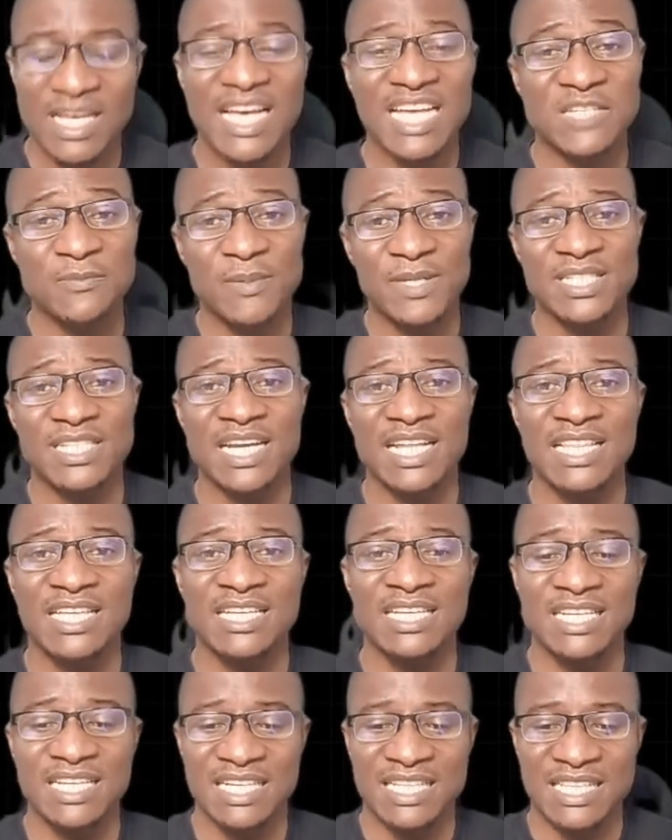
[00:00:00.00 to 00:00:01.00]

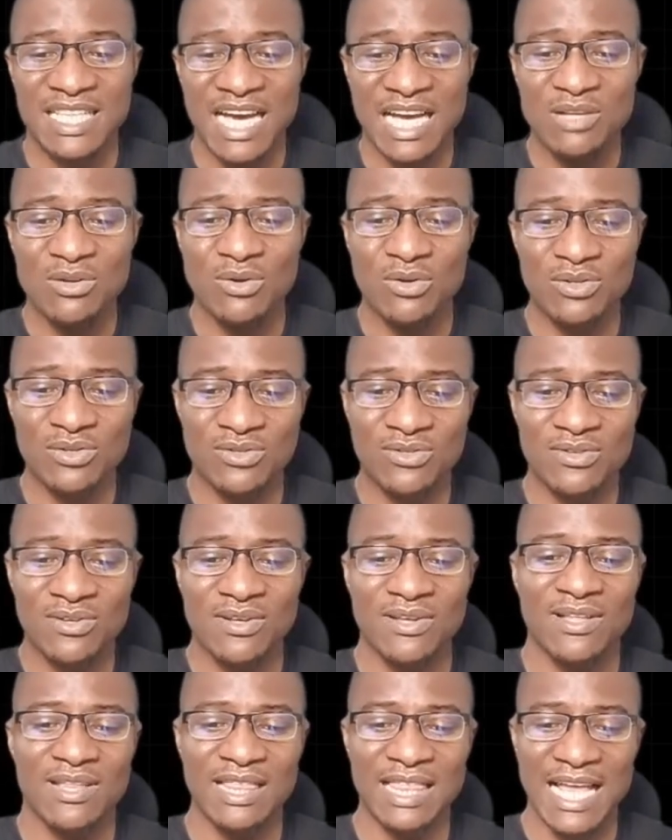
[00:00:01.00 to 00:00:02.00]
especially diodes
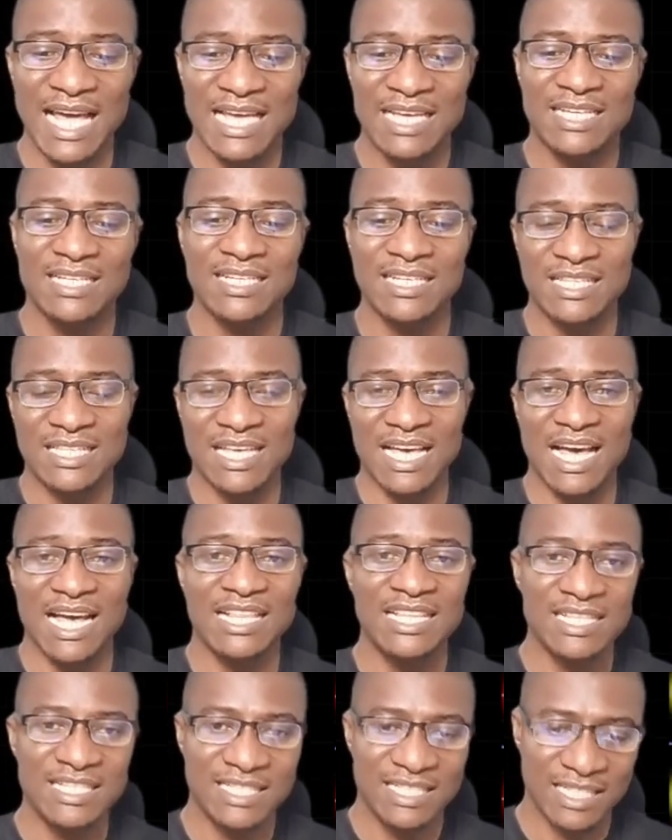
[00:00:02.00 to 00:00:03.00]
like the
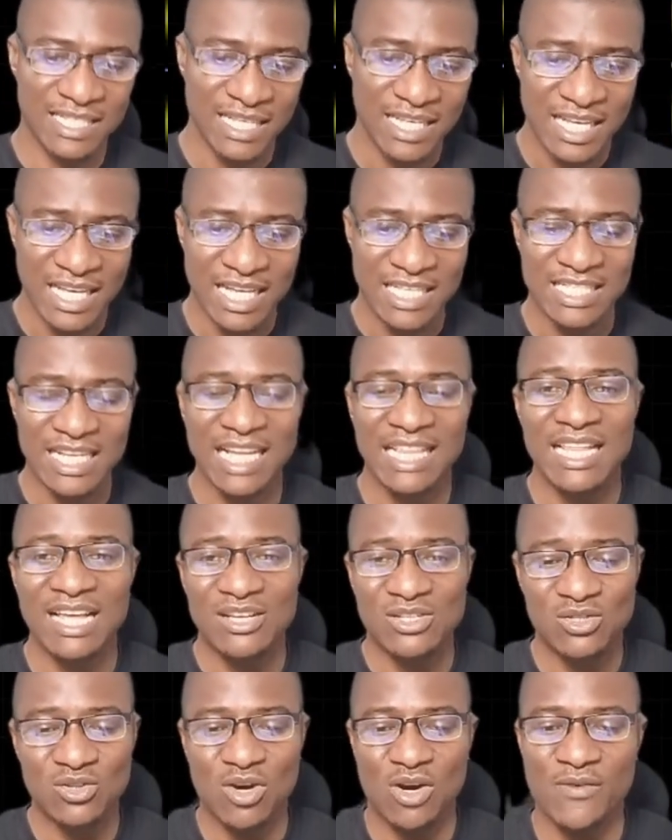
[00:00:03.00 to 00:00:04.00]
LED. It
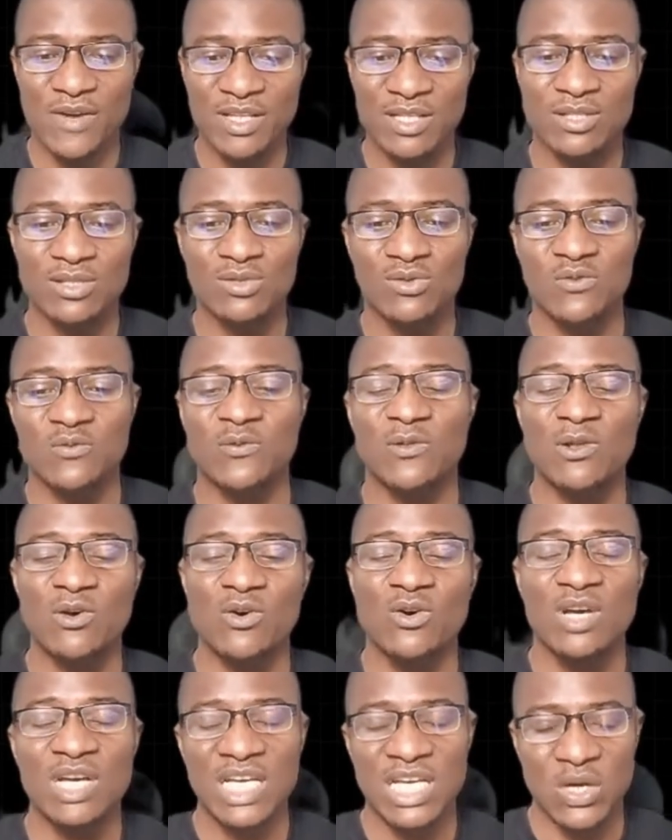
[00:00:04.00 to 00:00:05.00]
allows current to
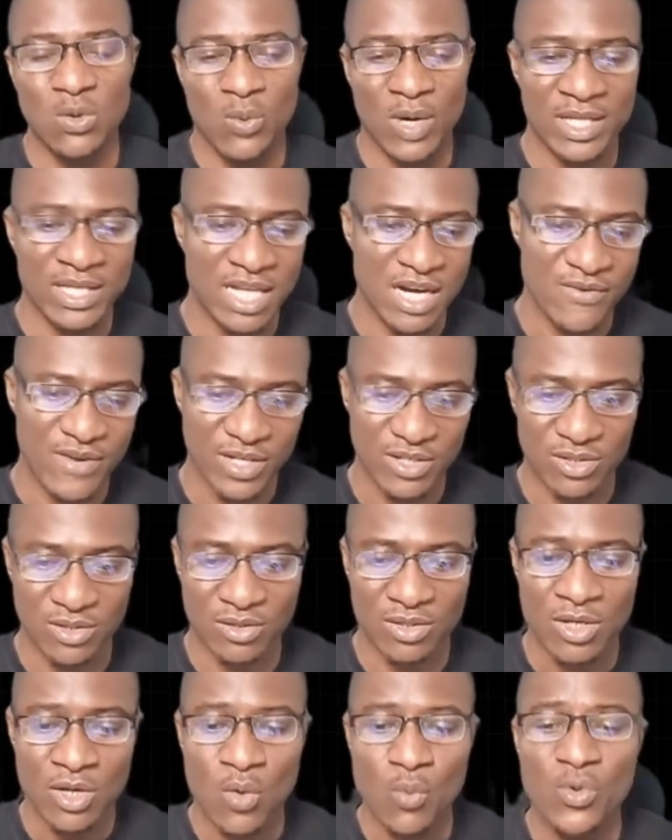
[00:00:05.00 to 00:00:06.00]
flow in one
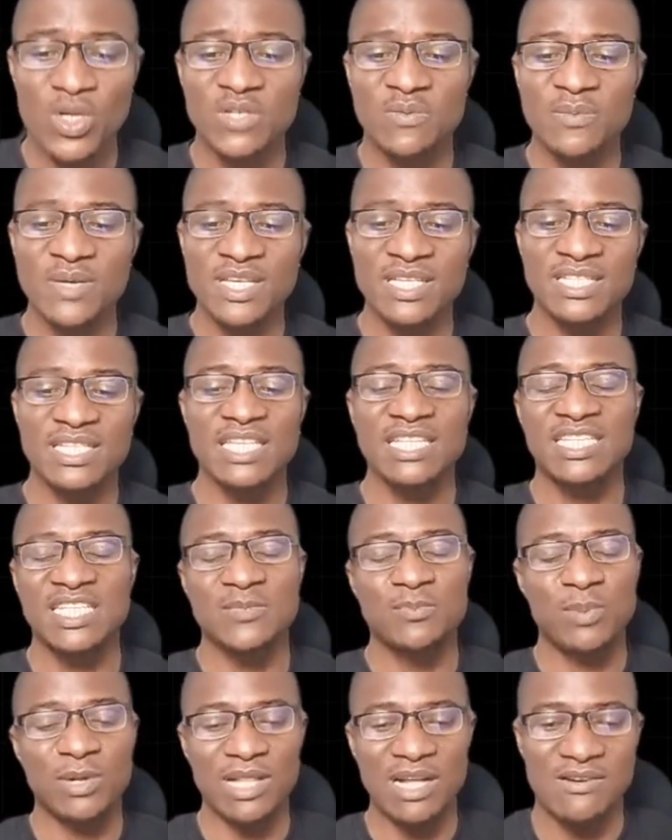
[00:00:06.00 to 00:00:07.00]
direction, which means it is
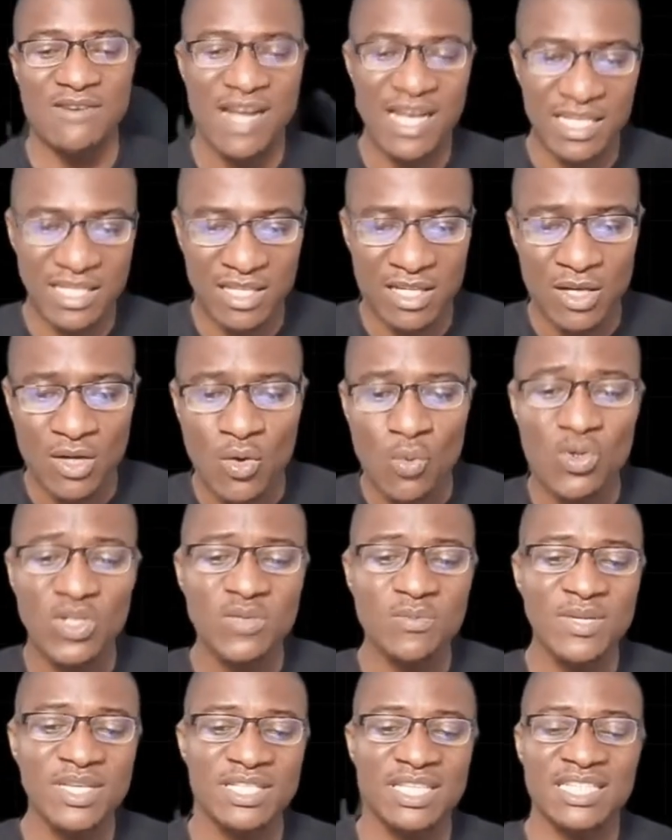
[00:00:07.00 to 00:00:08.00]
polarized, which
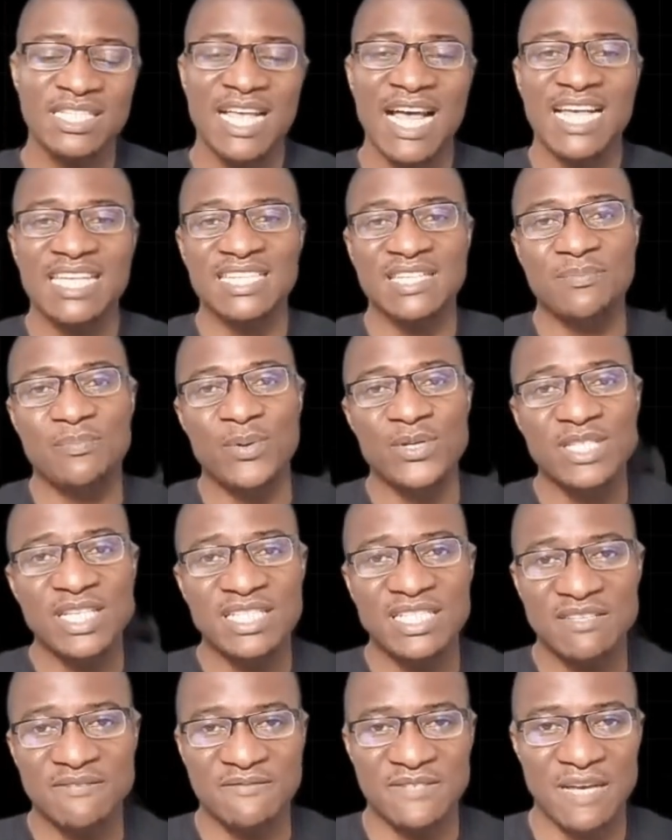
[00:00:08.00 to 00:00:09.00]
means it has a
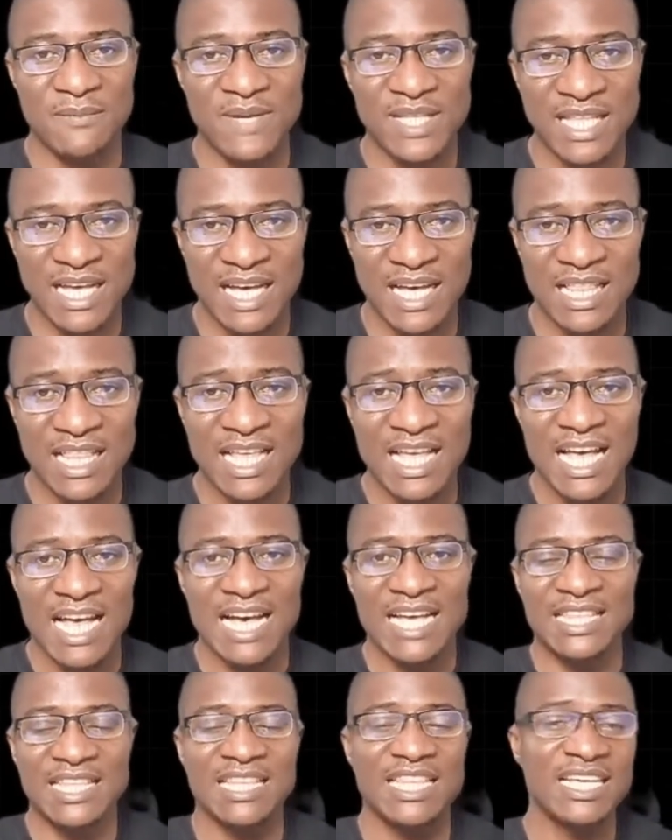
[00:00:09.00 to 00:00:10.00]
positive terminal
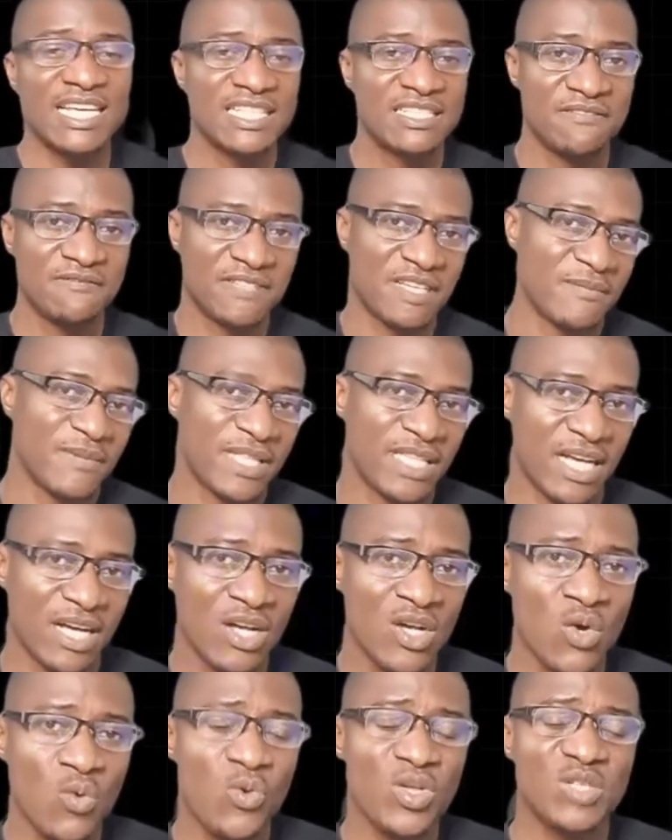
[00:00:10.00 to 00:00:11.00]
and a negative terminal,
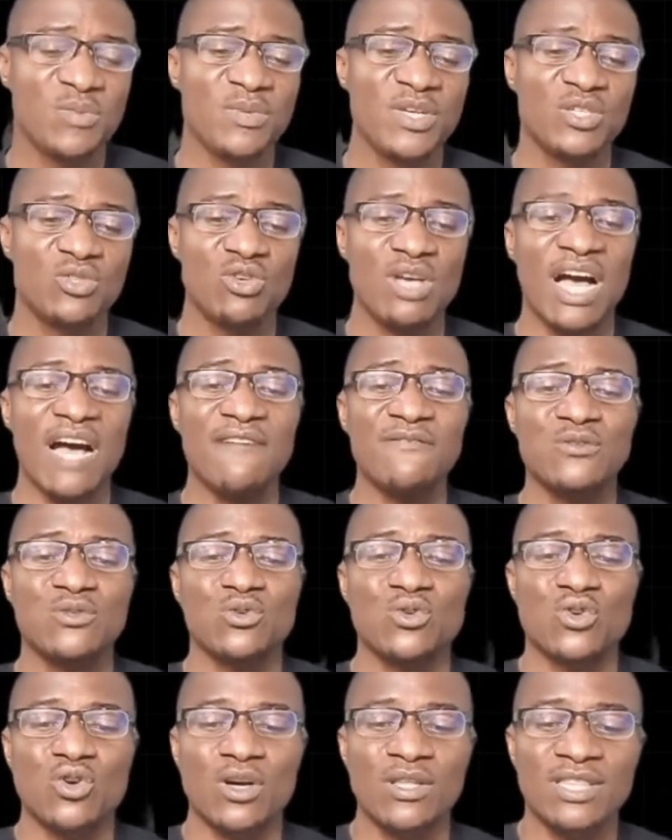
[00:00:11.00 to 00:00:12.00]
which means you have
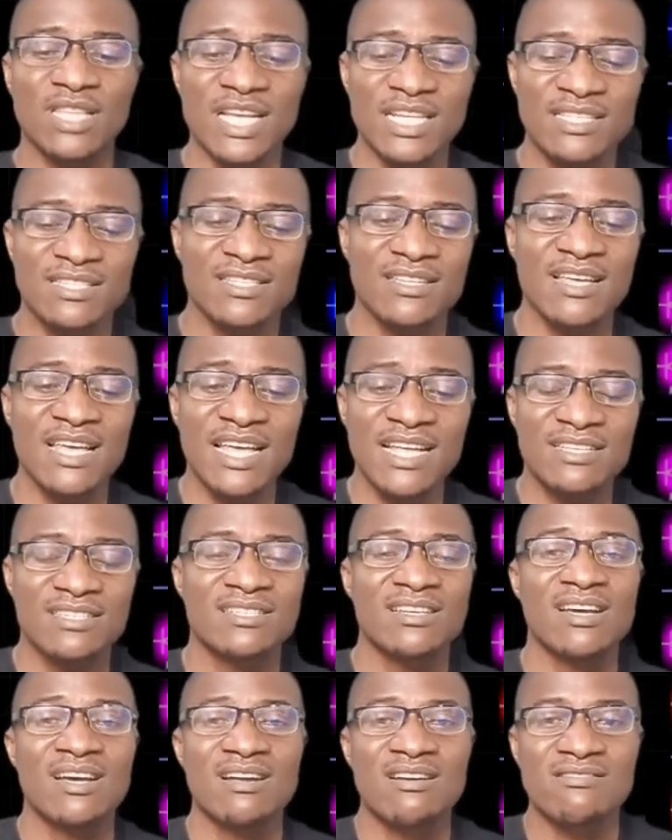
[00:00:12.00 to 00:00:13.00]
to connect it
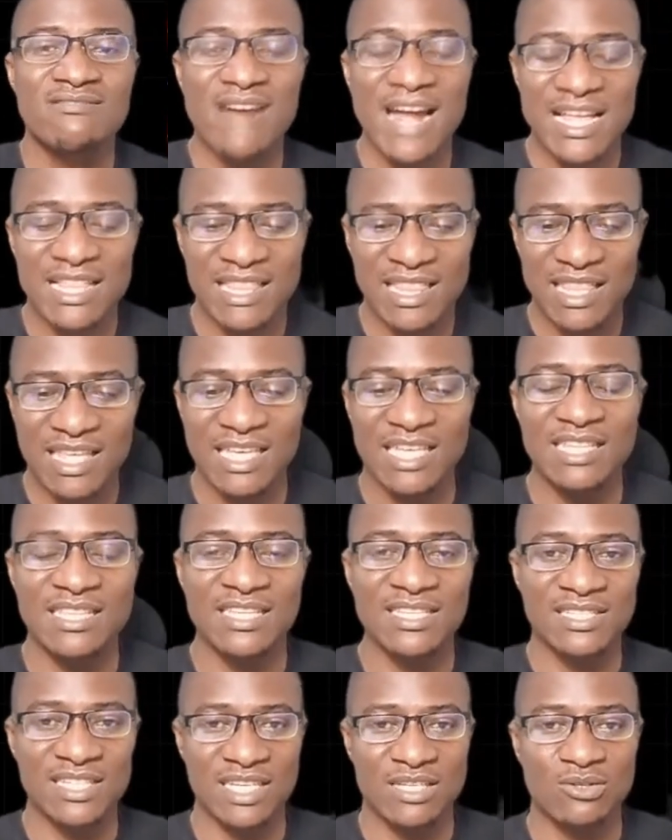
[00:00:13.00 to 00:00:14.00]
rightly in
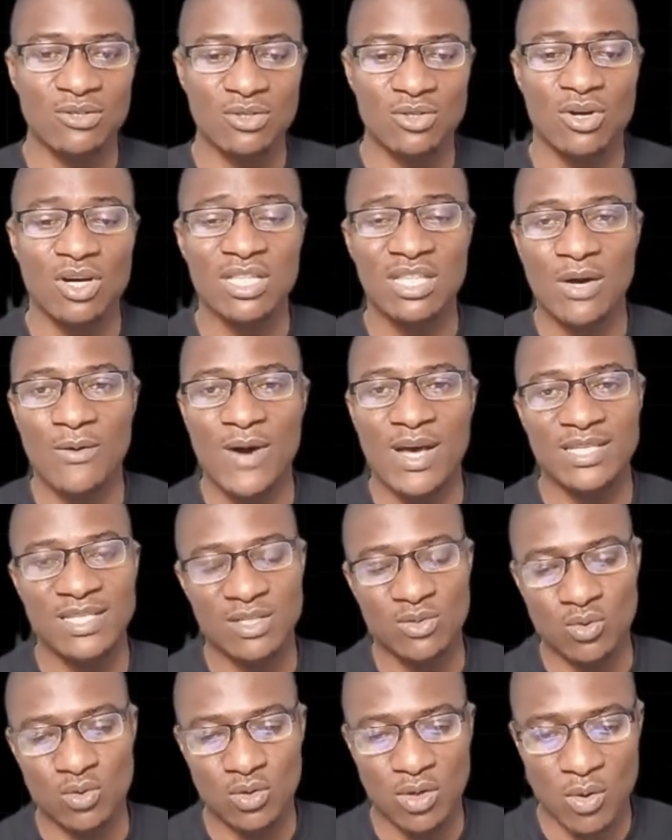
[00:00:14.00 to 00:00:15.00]
the circuit, otherwise
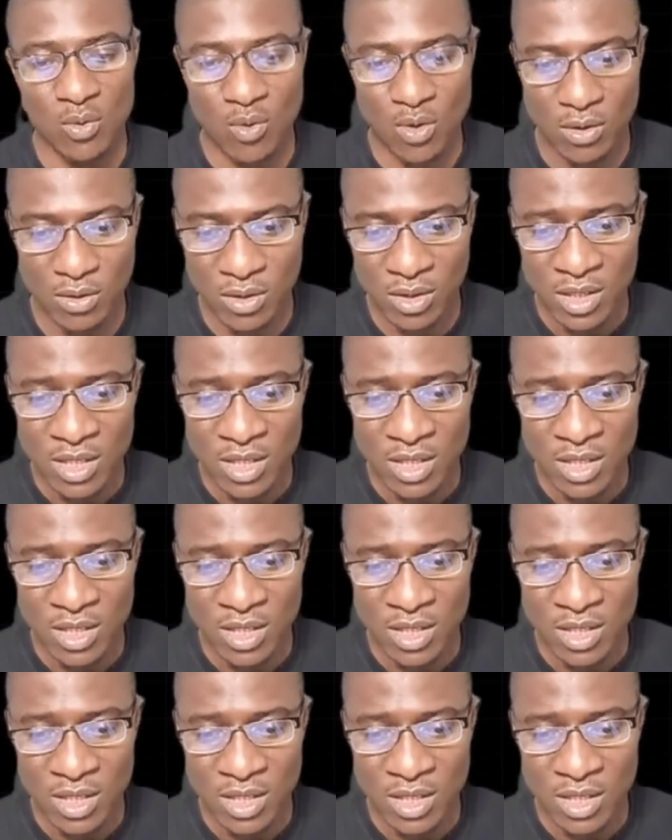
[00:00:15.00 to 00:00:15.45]
it will not work.